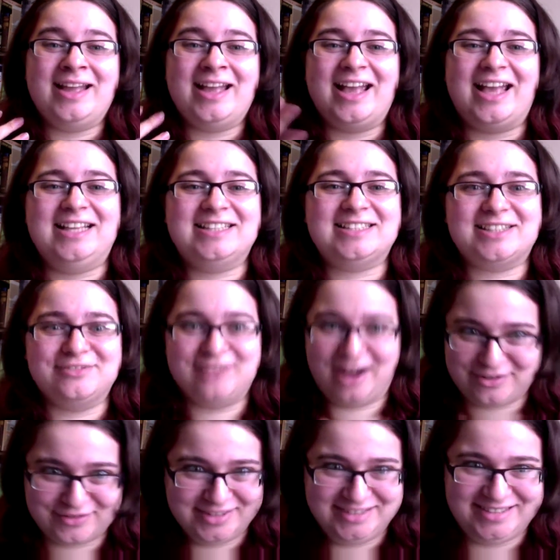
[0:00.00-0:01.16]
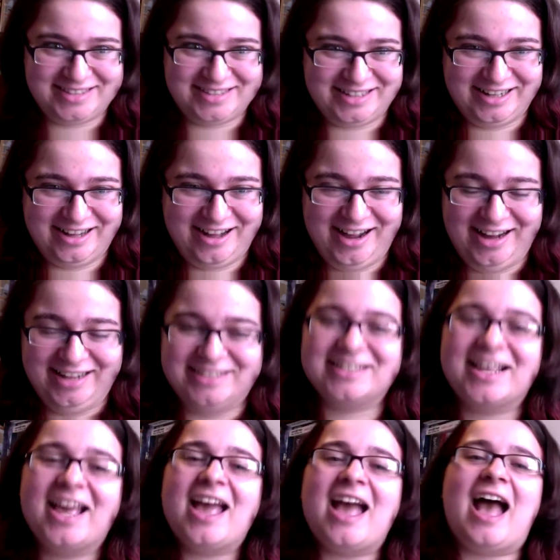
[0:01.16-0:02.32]
it's the referencing, guys.
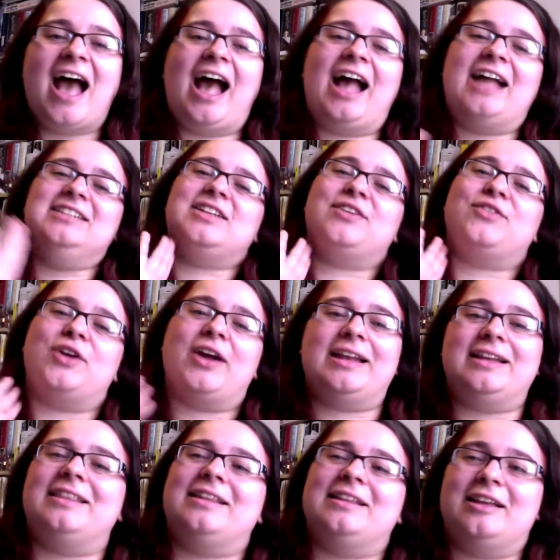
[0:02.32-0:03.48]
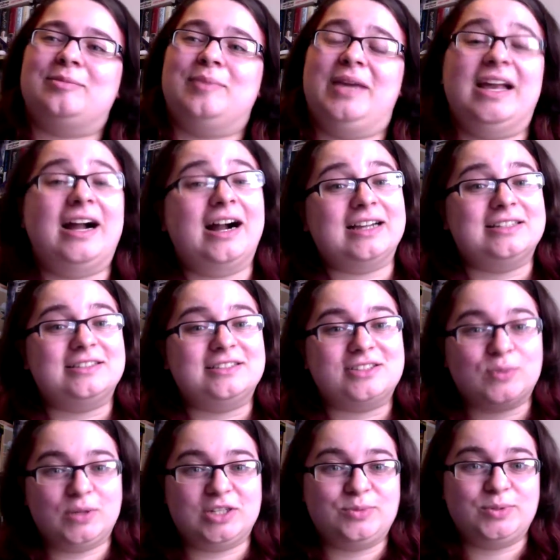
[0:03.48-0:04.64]
And if you're anything like me, I
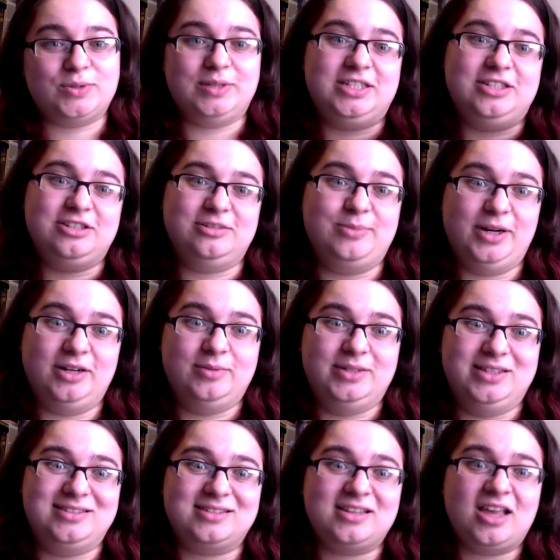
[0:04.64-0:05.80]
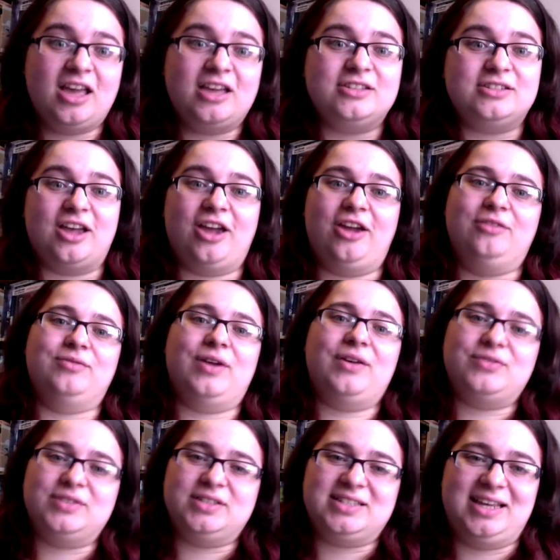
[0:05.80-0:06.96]
switch between 2 departments, so
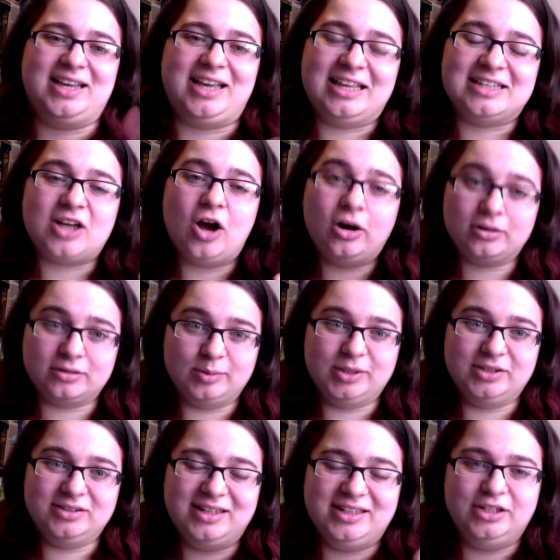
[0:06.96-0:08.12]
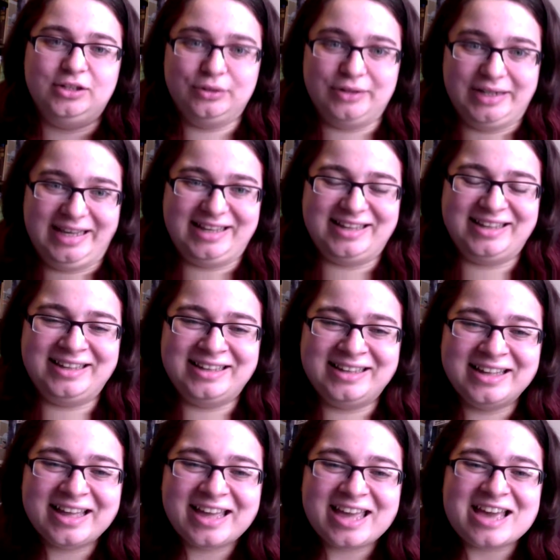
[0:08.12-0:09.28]
referencing is horrible and annoying
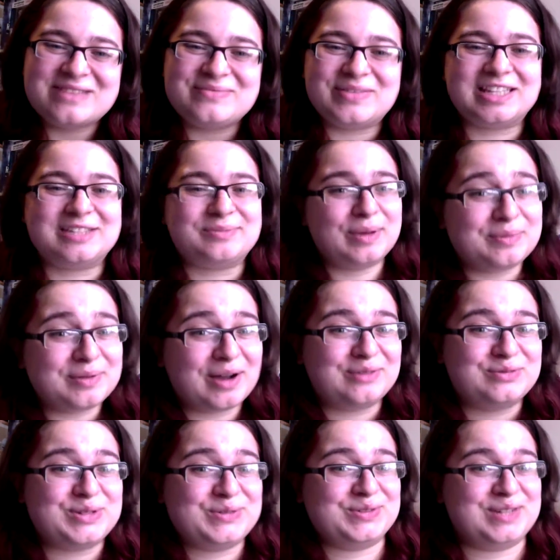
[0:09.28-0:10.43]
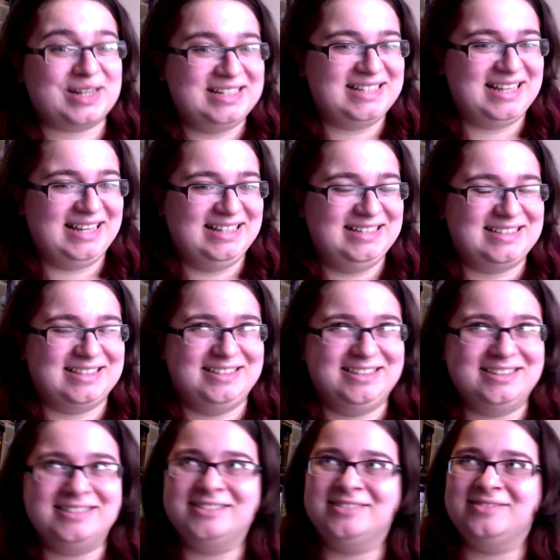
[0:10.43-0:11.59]
because people have different ideas and
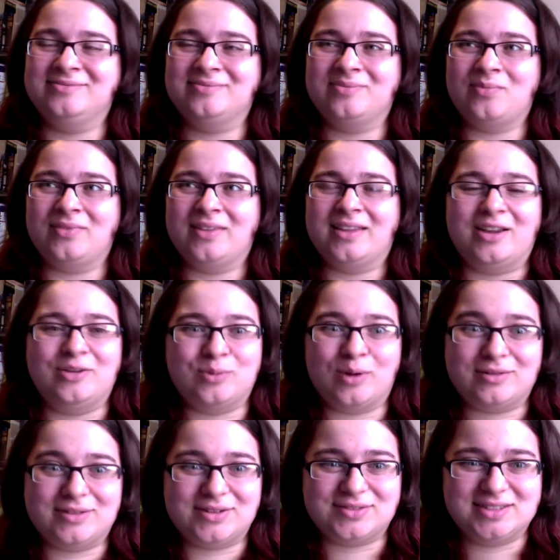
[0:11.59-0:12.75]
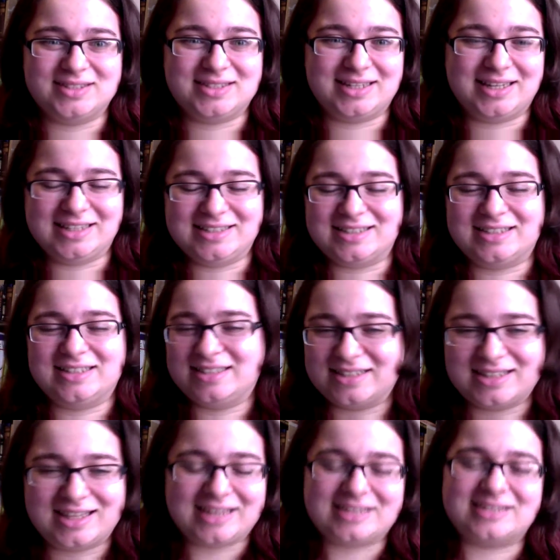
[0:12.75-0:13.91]
of what referencing is, and
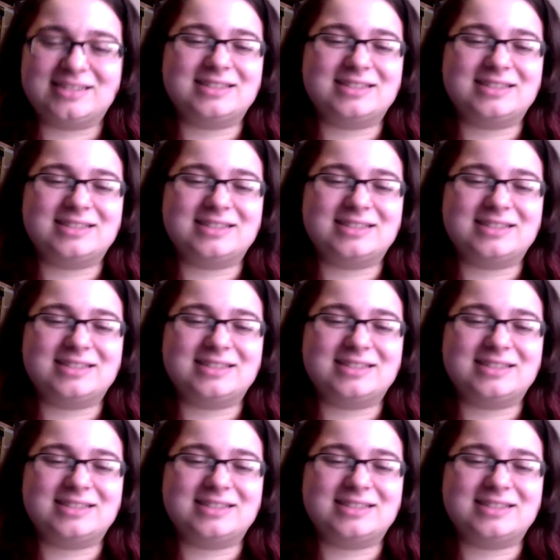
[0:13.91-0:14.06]
it